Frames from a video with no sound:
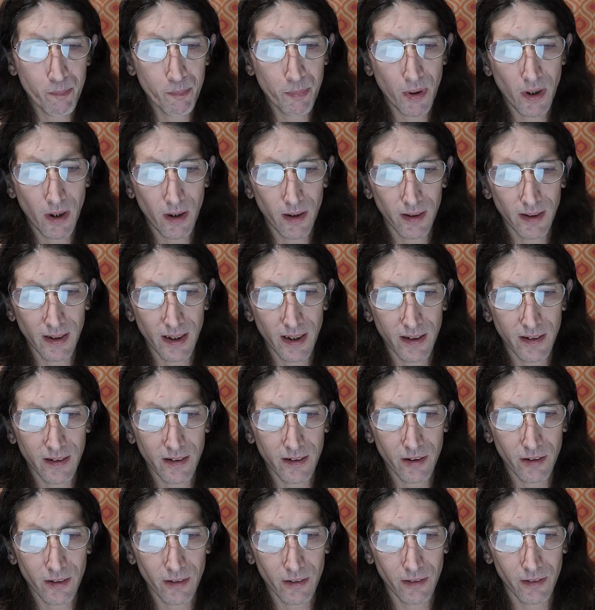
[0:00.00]
Paulette
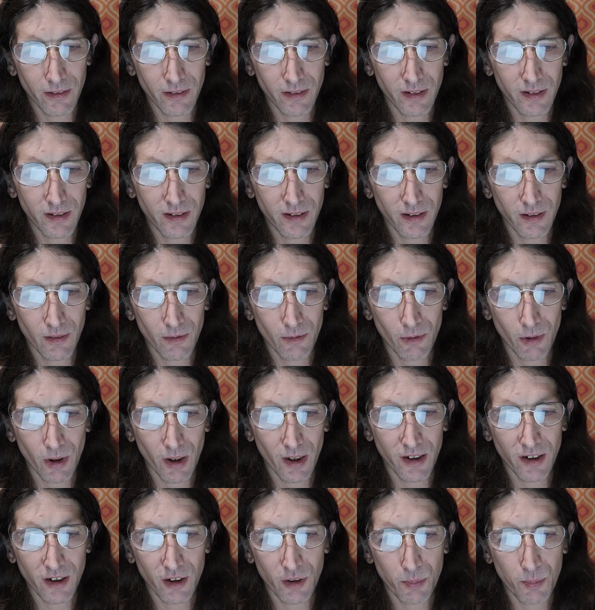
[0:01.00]
turns and
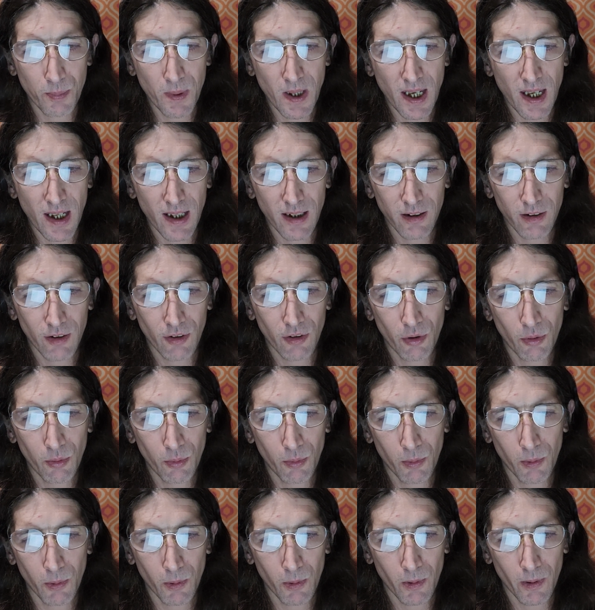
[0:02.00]
runs back
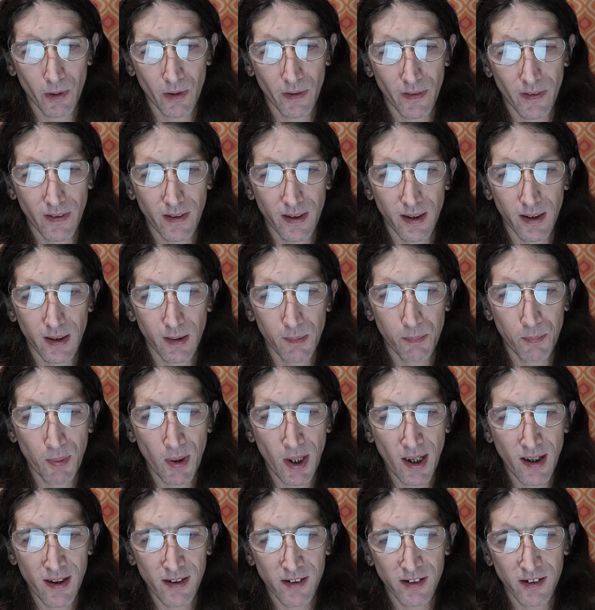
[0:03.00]
toward the
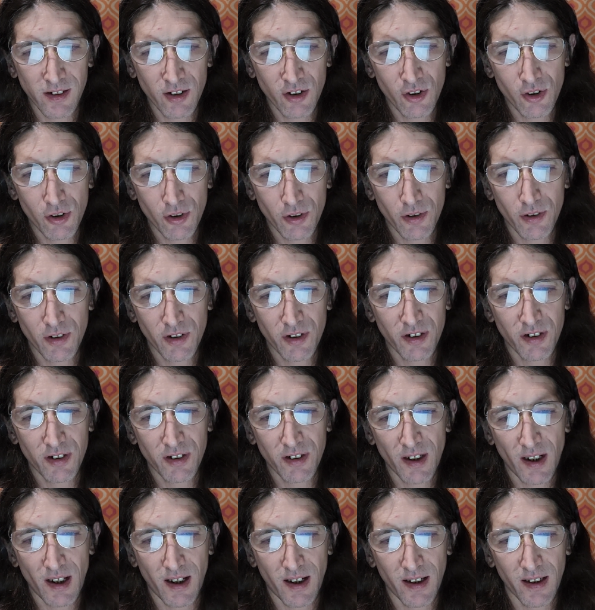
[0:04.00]
passenger's
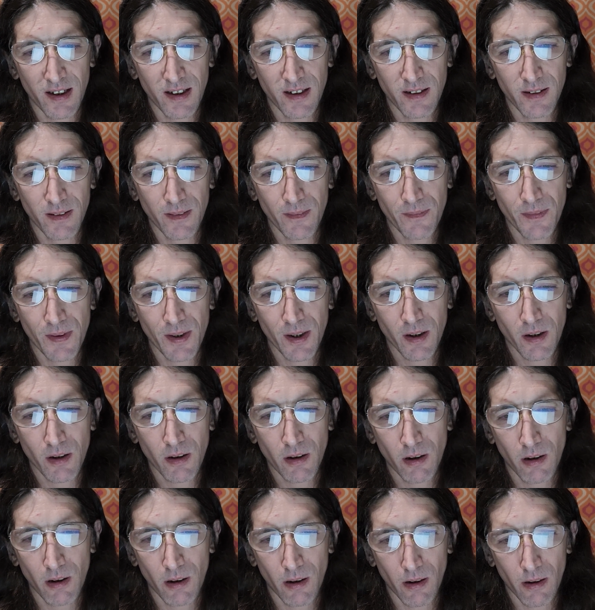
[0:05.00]
side of the
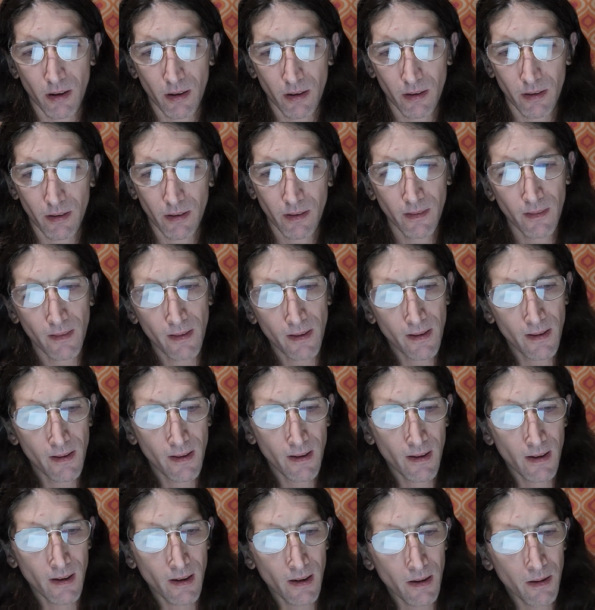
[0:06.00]
car.
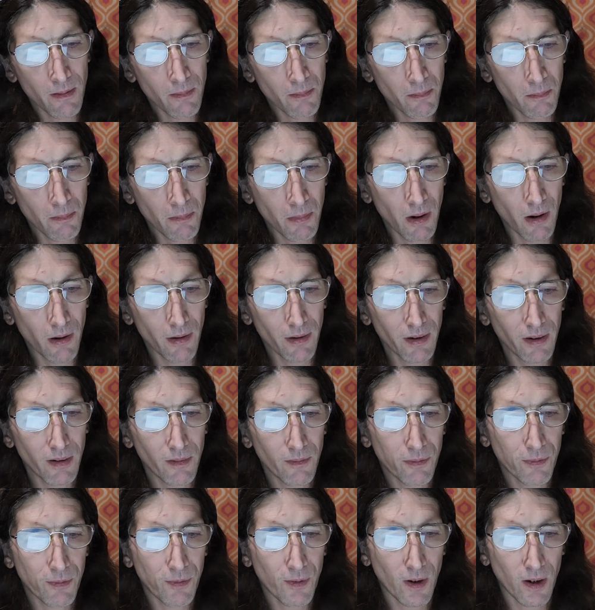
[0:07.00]

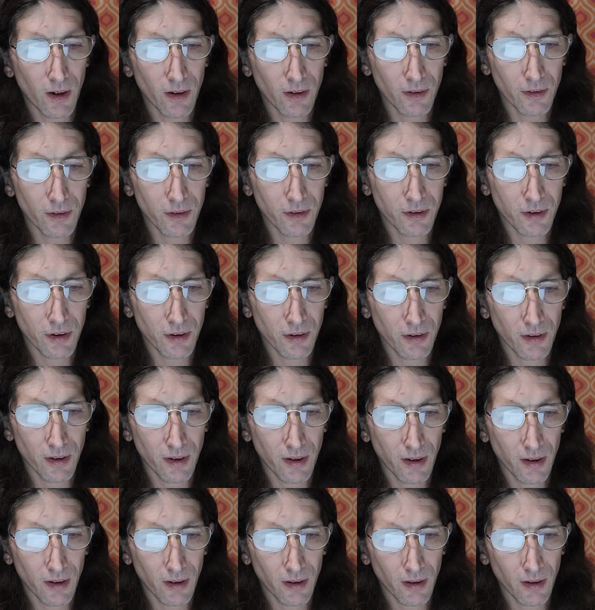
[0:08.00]
Martin follows her